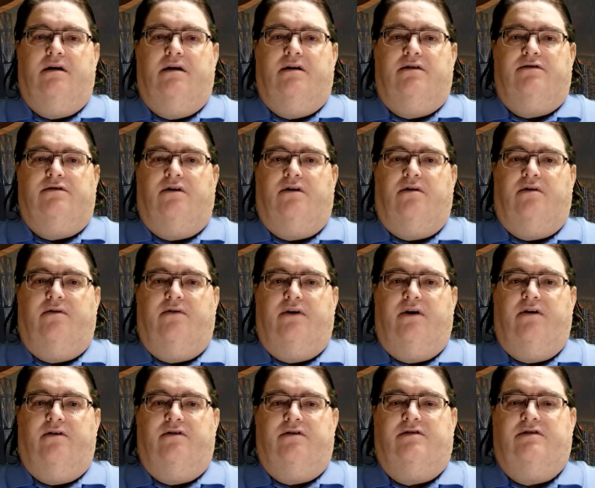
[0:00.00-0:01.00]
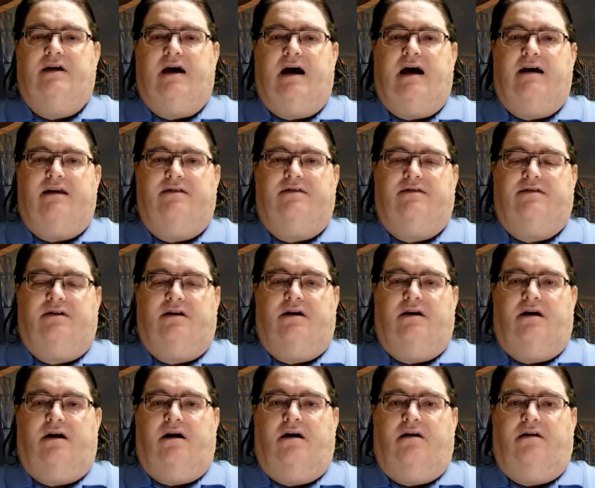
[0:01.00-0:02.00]
So the other stats
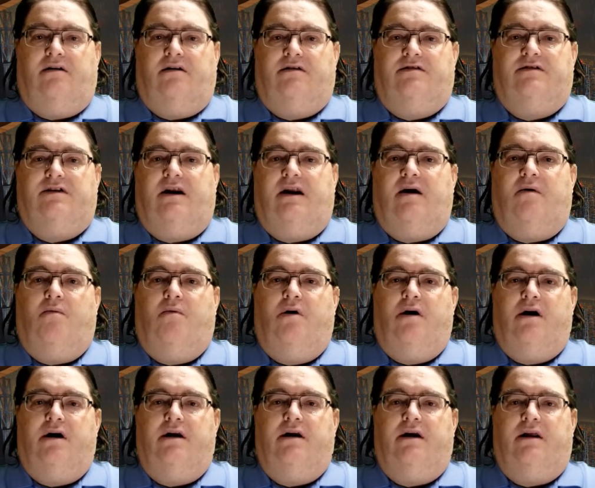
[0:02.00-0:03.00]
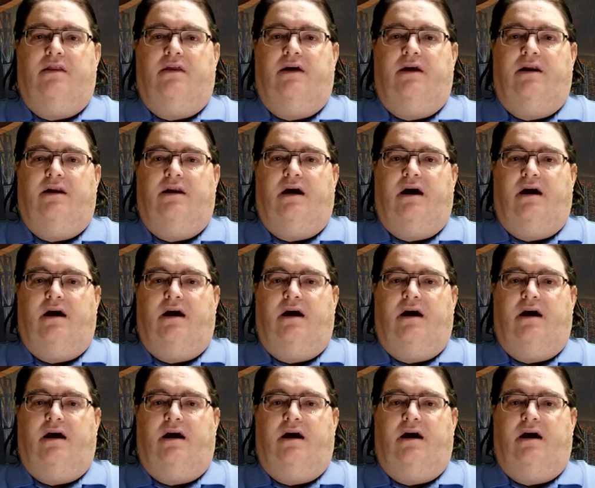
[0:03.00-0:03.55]
are set at 1, and then